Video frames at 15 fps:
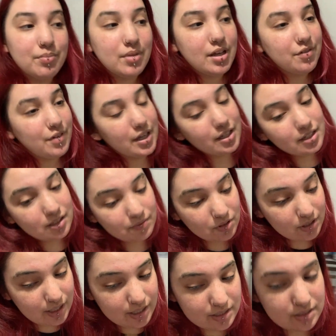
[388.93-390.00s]
If I could give you
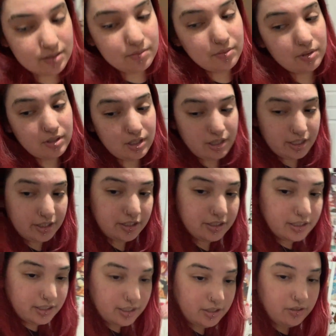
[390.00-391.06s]
guys some
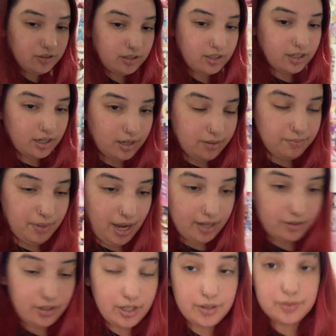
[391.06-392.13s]
clarity or
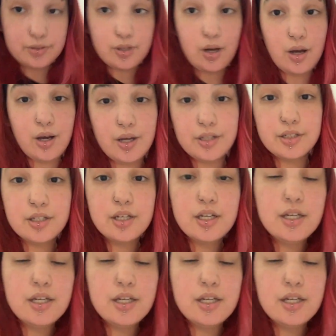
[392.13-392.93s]
background on